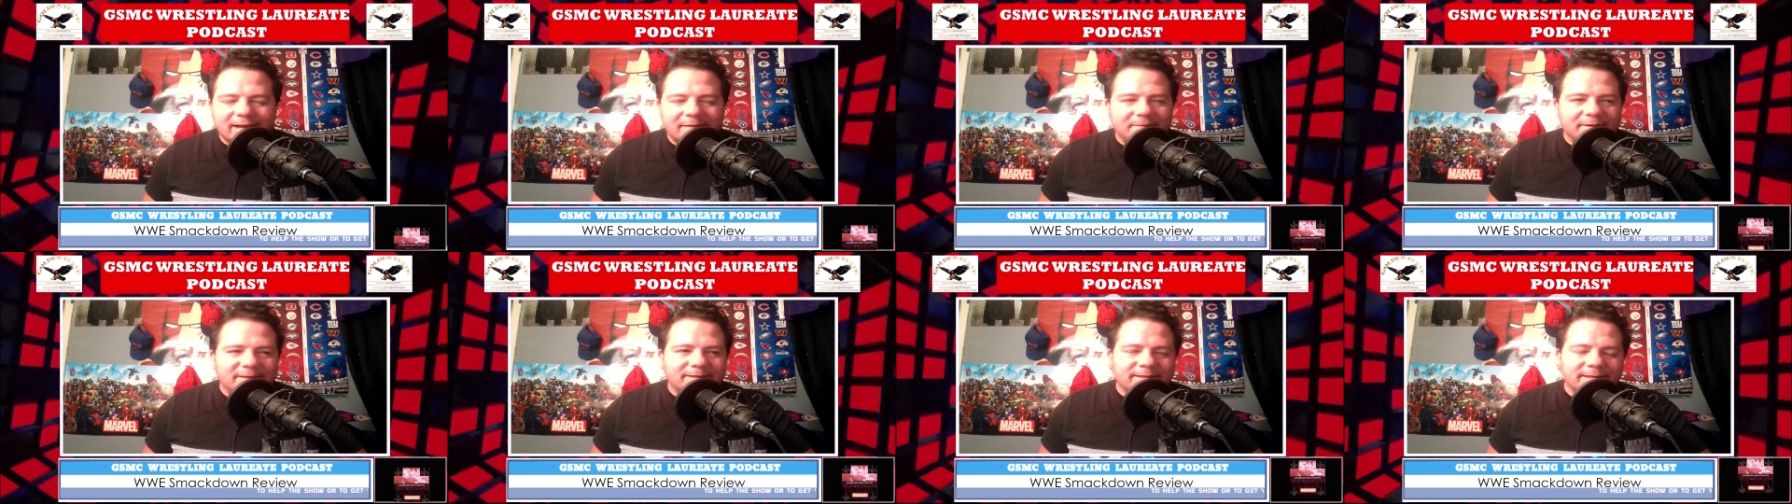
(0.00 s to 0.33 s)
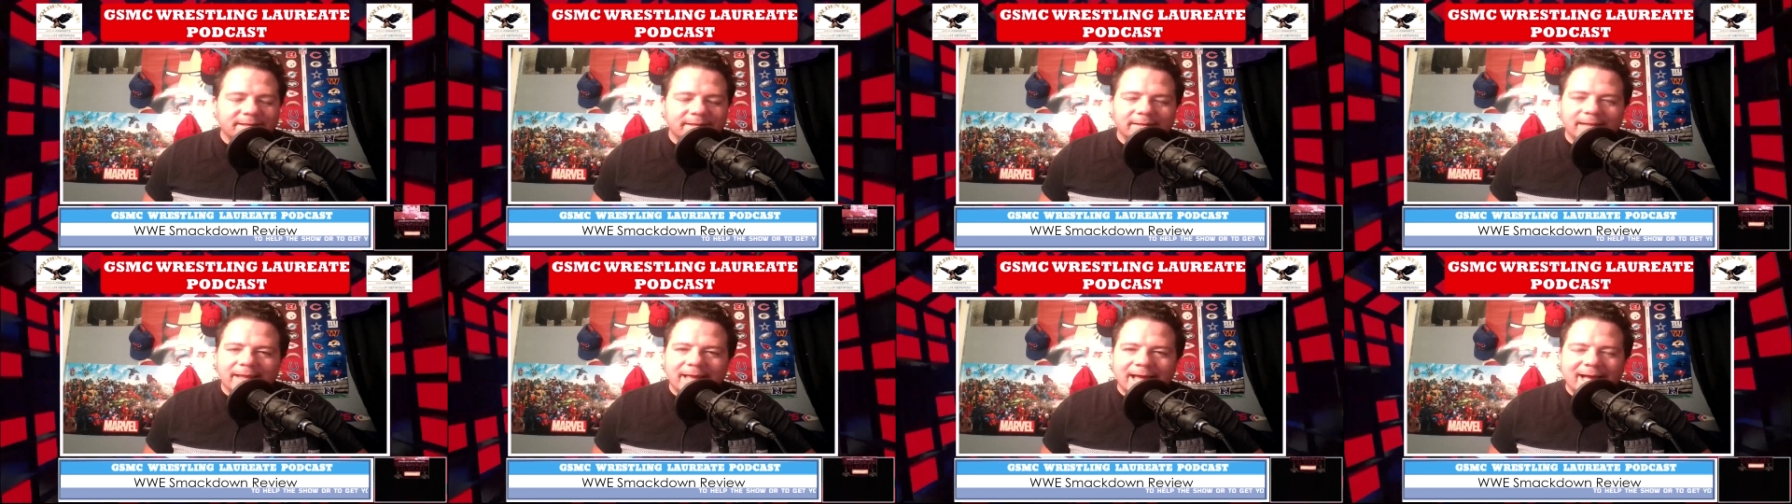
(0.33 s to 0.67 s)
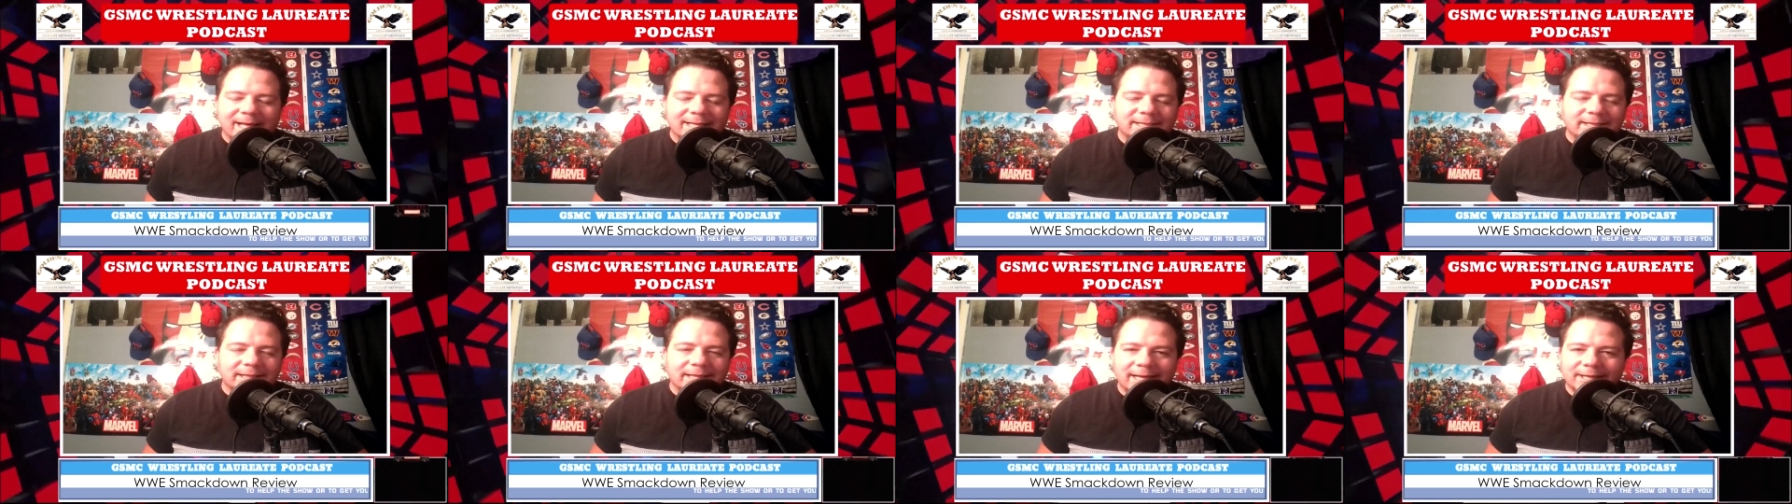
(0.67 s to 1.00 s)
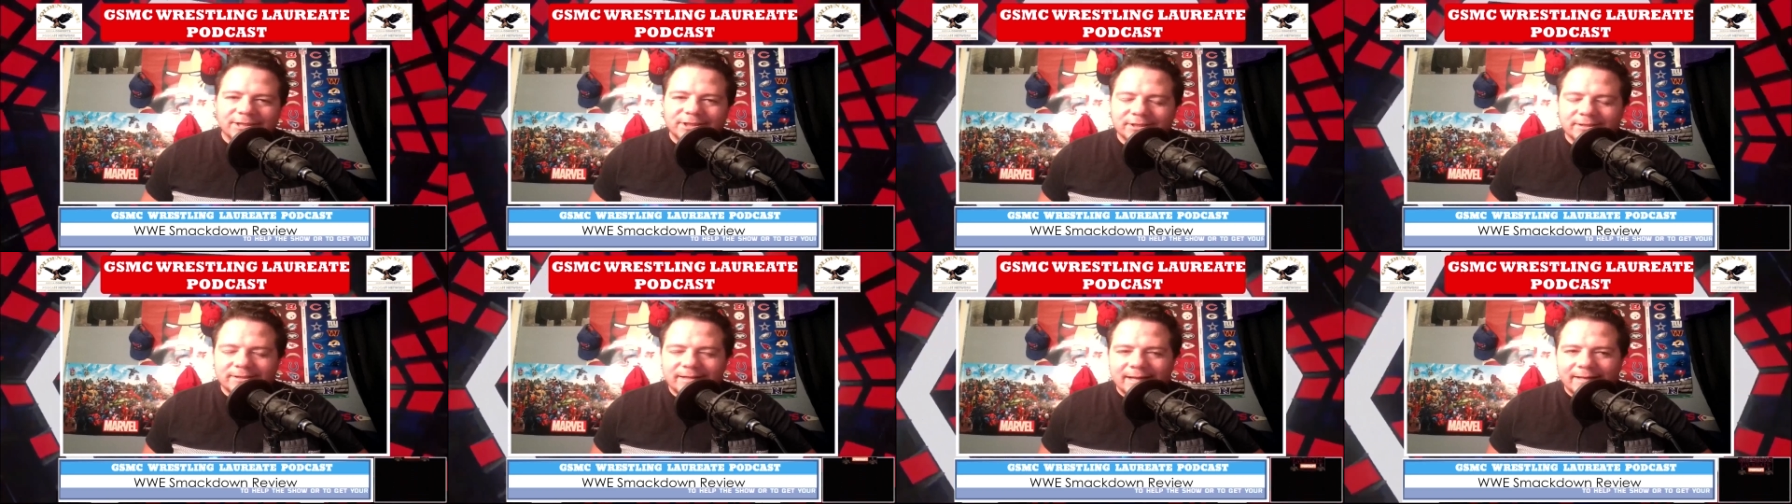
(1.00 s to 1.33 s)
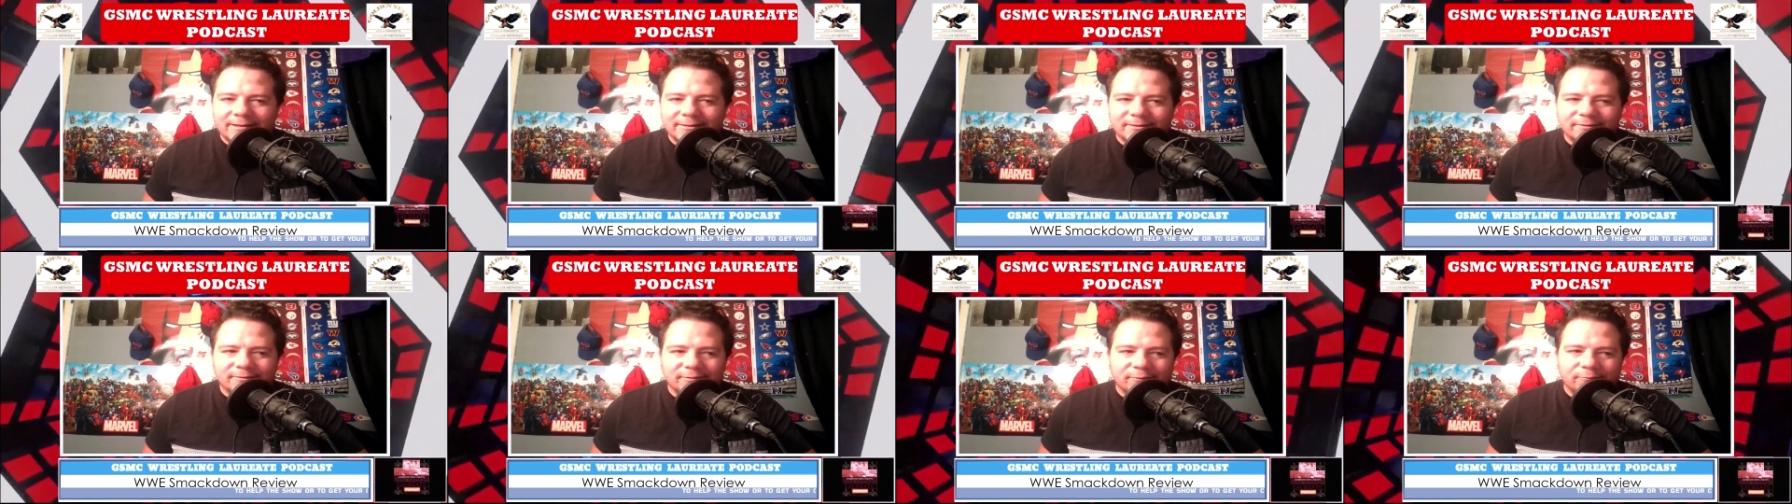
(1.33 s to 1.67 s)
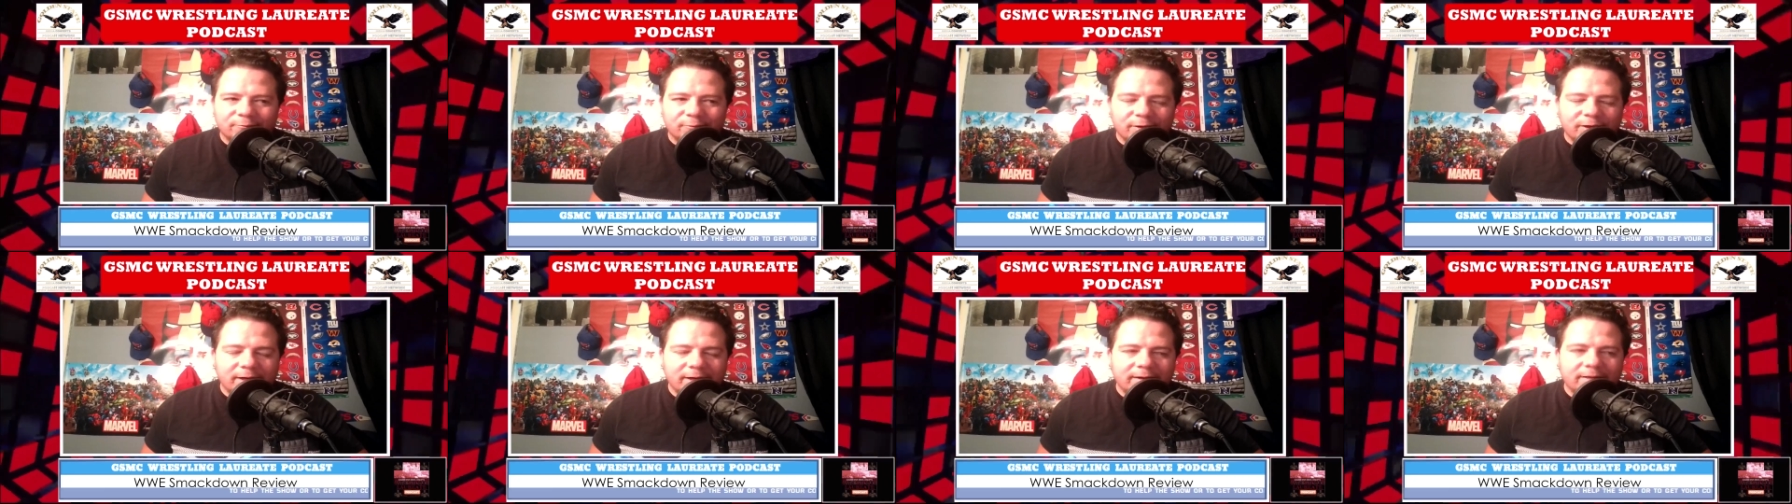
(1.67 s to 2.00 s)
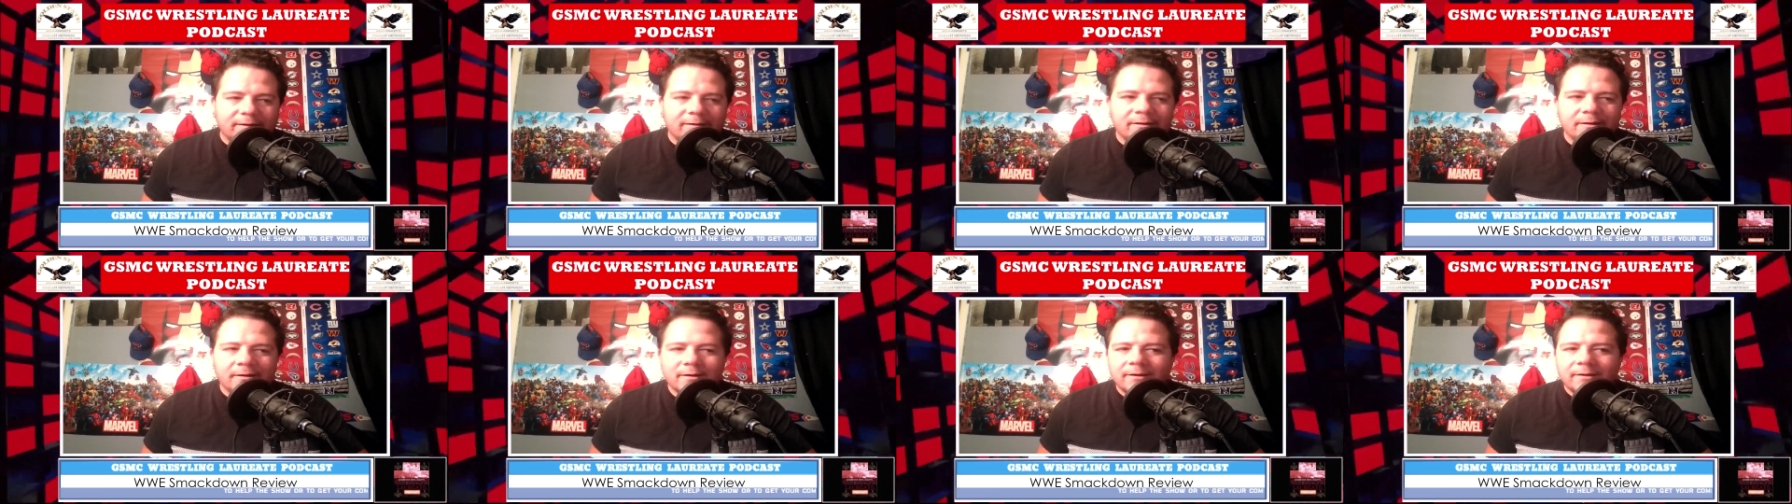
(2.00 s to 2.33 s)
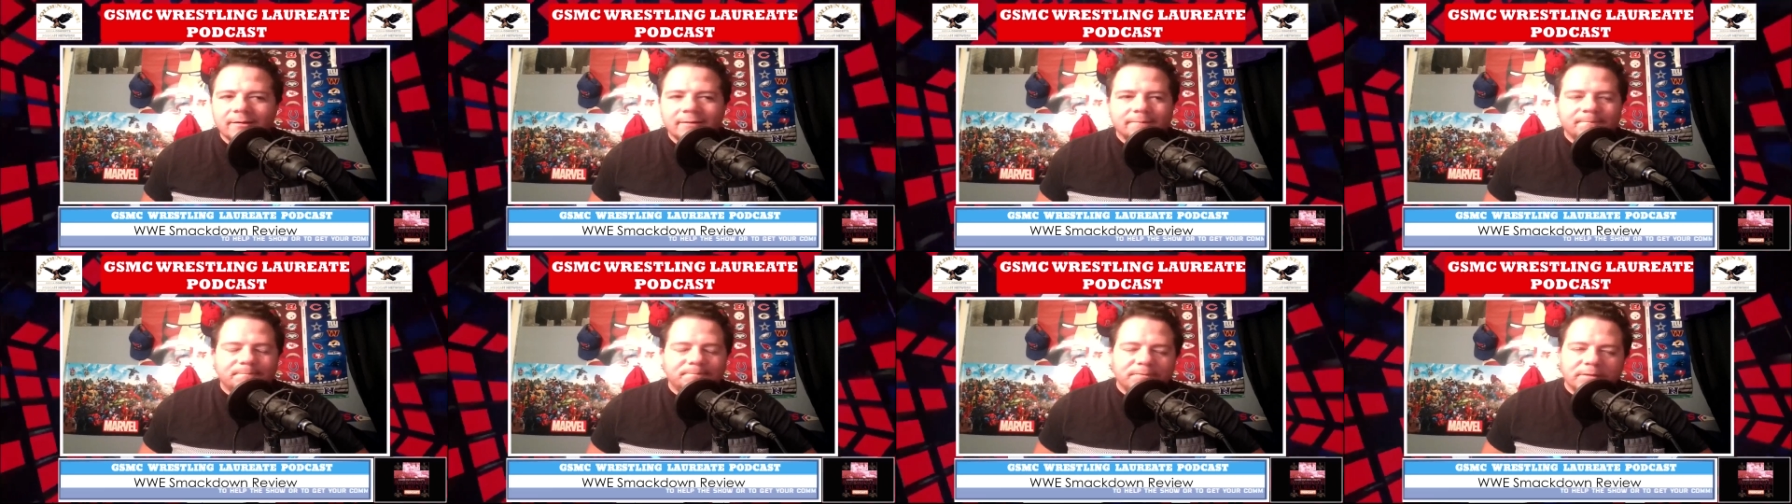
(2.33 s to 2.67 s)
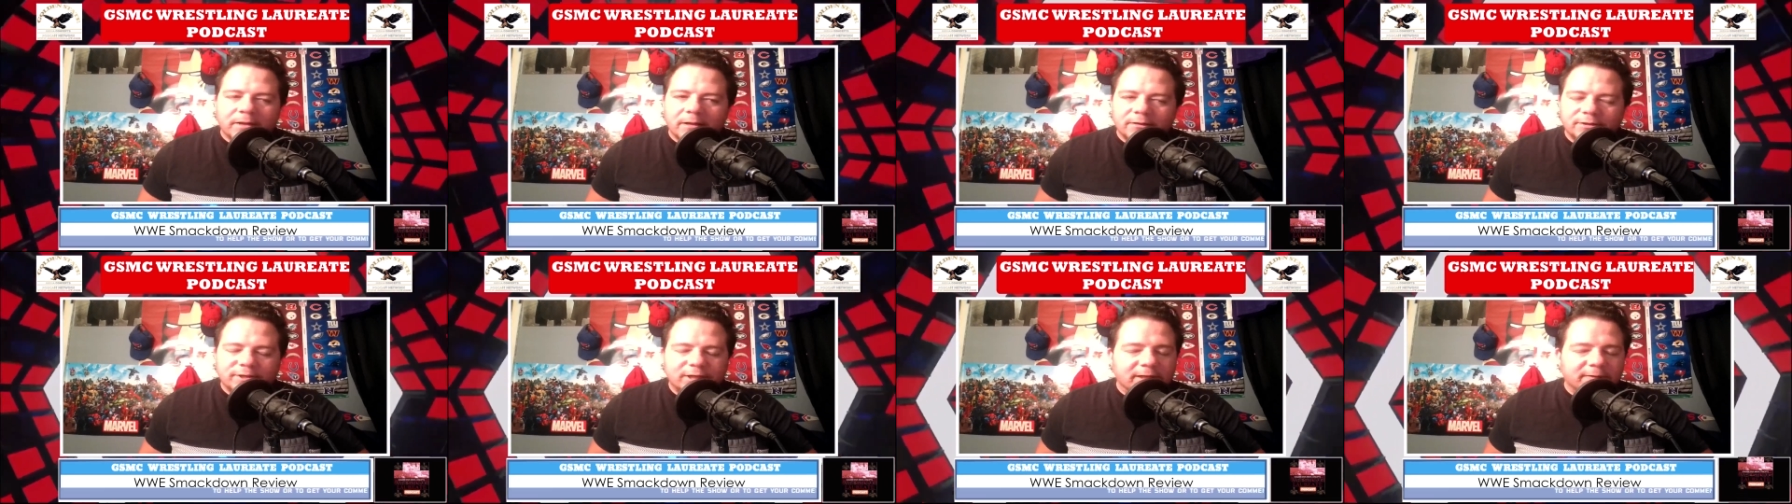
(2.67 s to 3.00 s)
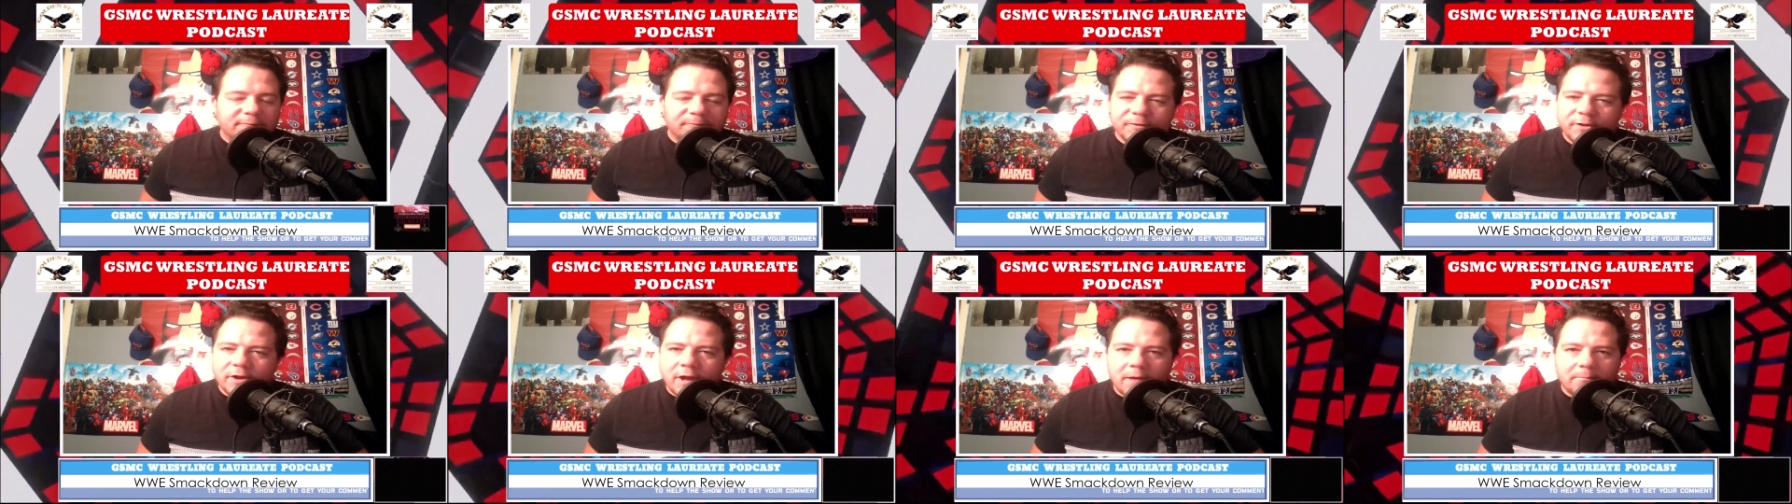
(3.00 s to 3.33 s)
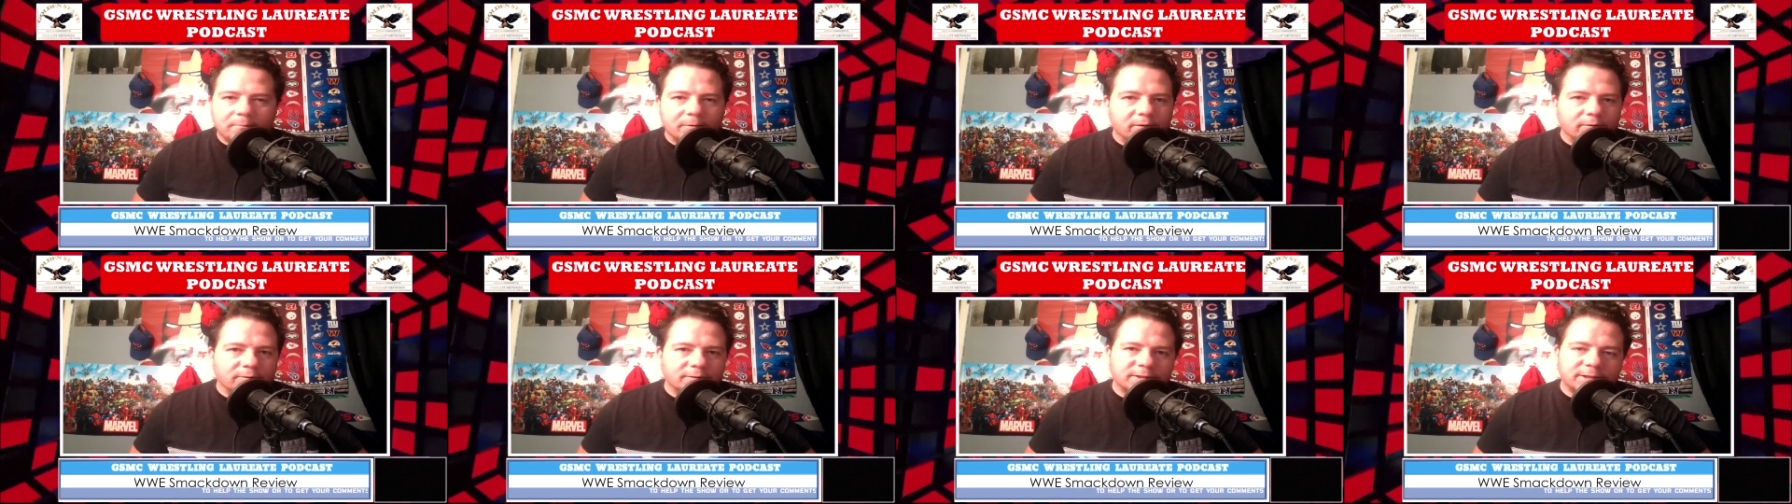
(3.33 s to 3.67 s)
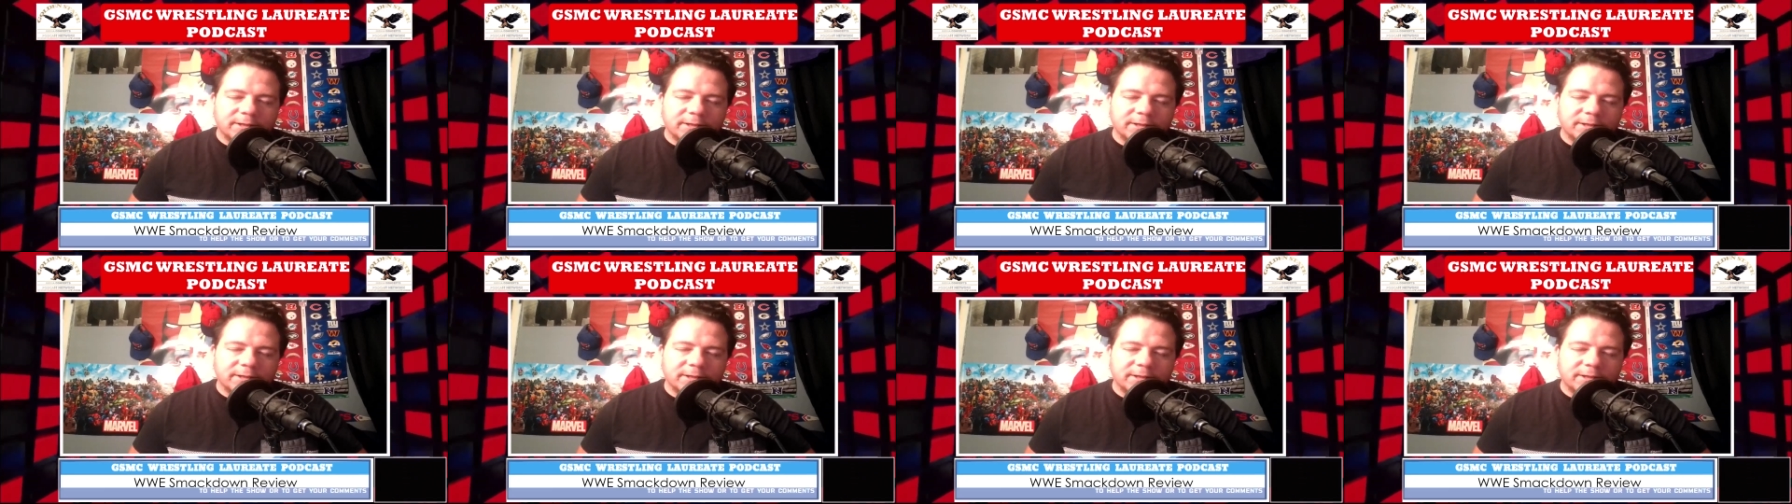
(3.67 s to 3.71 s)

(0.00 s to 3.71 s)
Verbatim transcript: time I see Lash Legend enter the ring she's phenomenal.